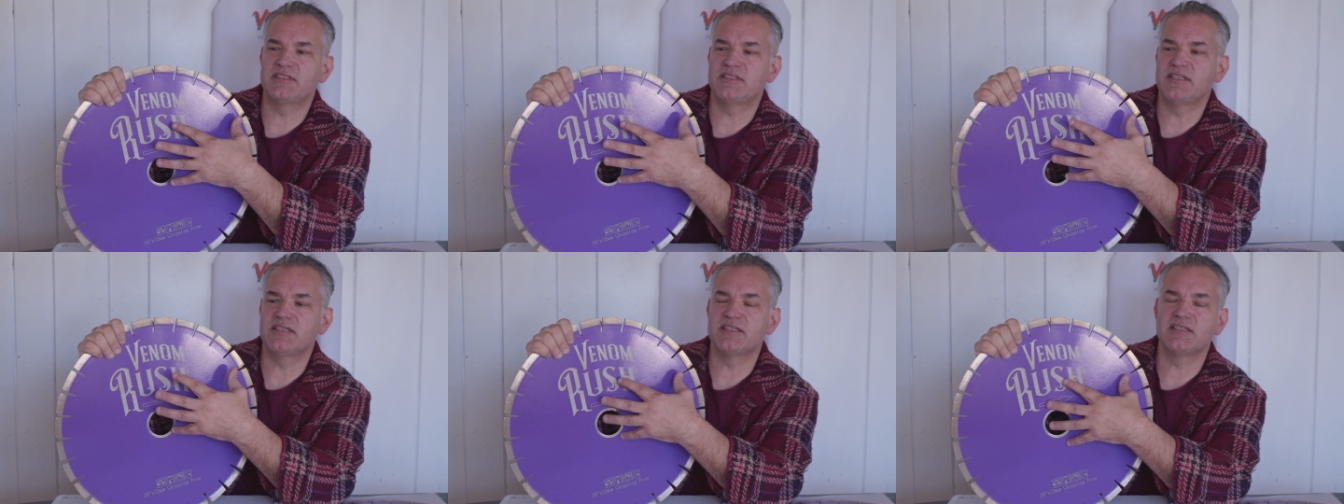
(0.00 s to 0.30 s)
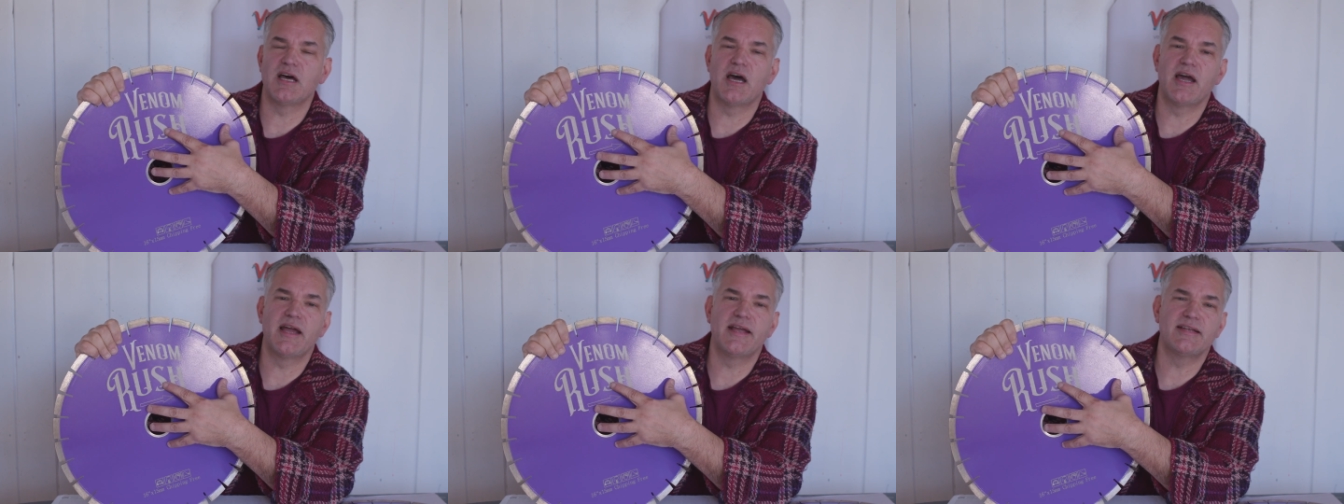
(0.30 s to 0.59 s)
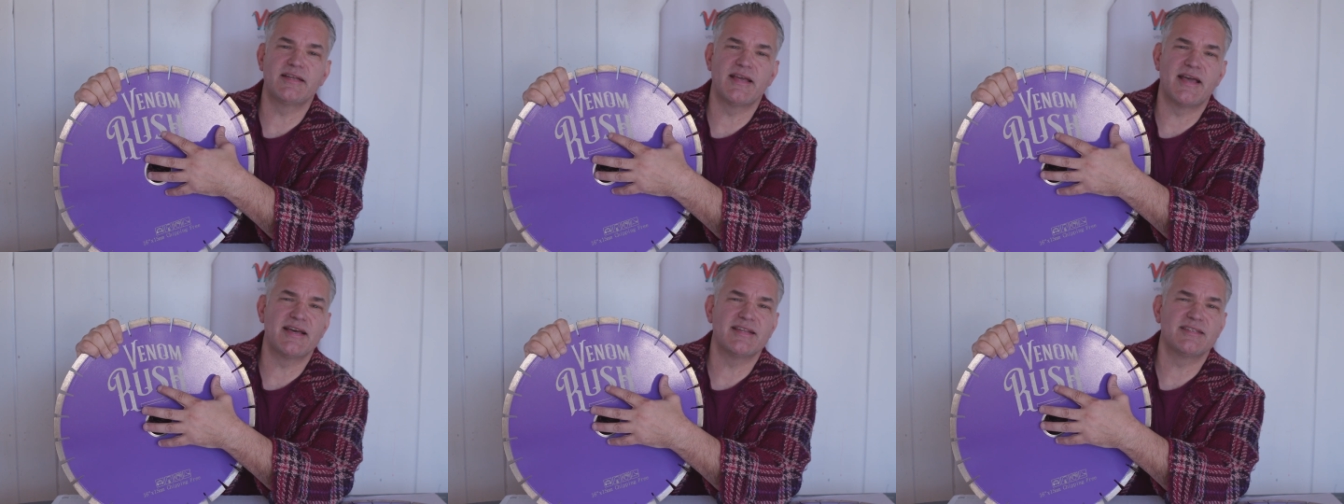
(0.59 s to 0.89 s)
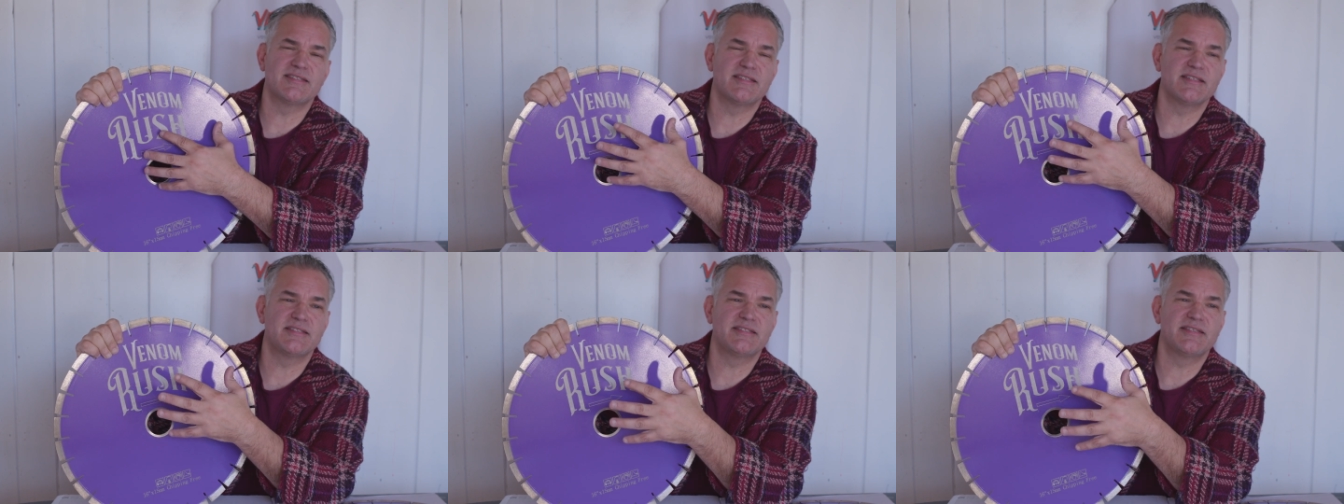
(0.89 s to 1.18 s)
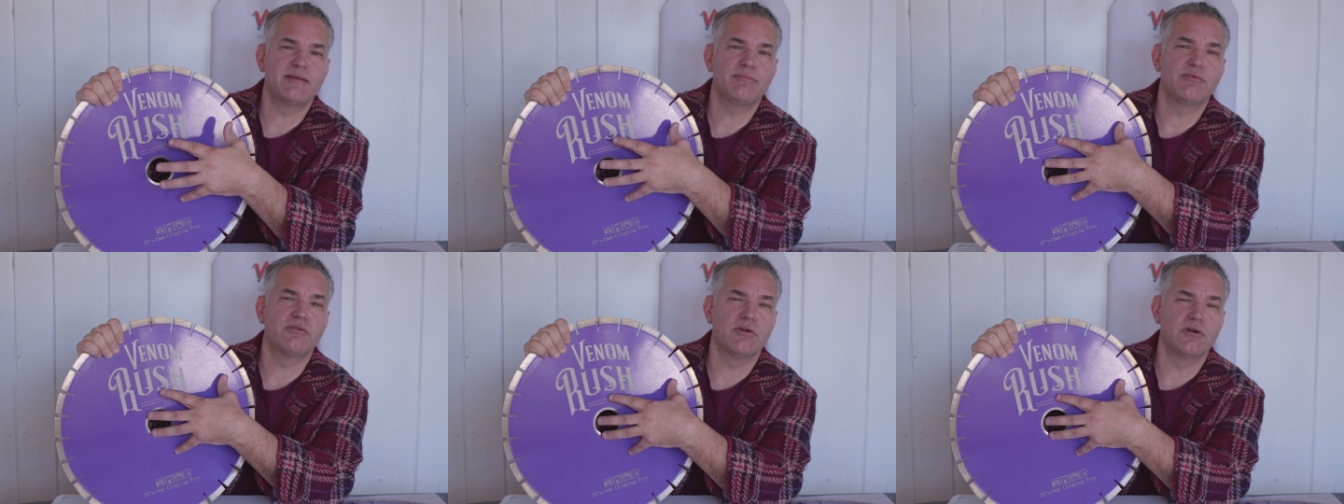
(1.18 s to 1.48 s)
designed as the
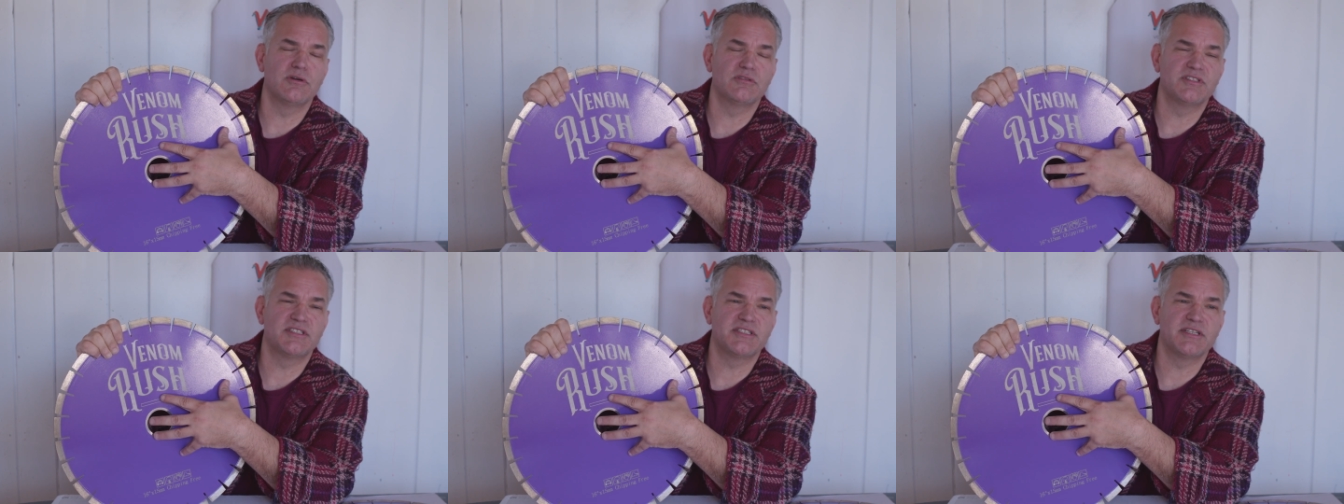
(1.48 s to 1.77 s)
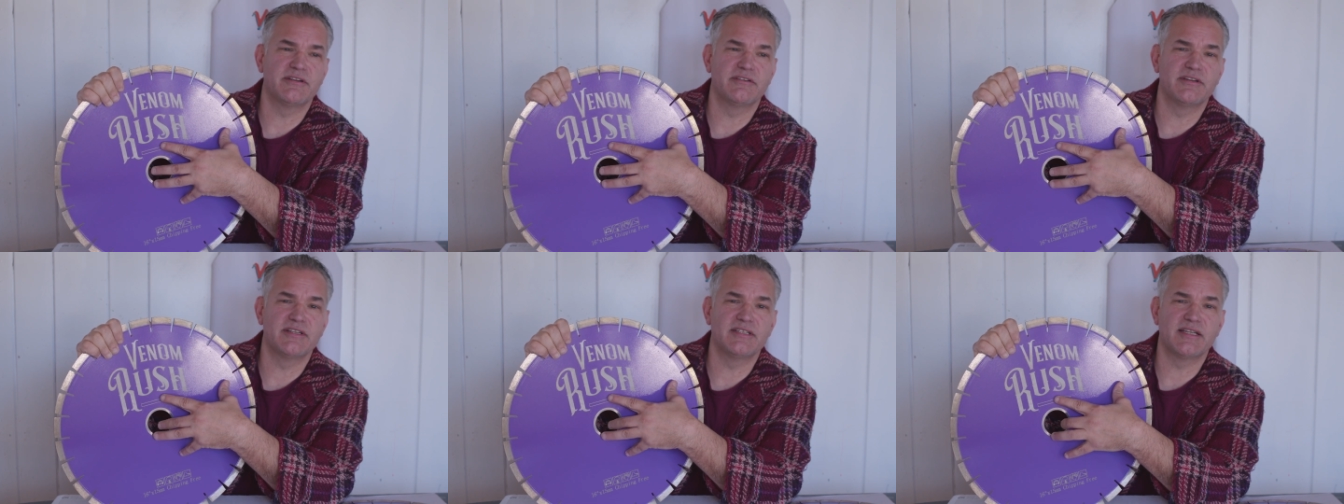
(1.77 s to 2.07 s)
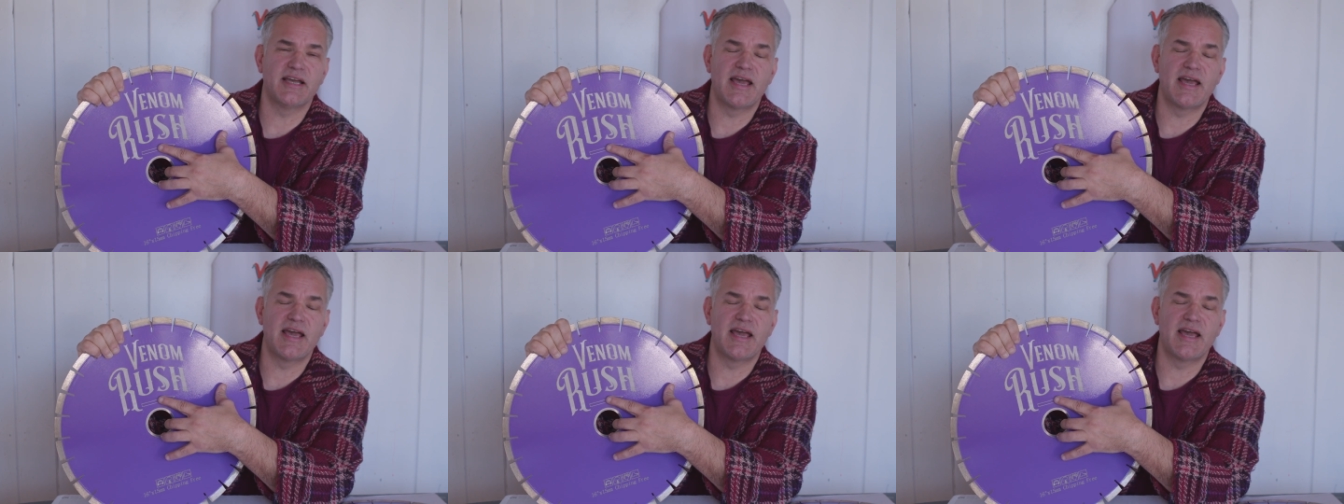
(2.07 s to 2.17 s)
Tiburon series.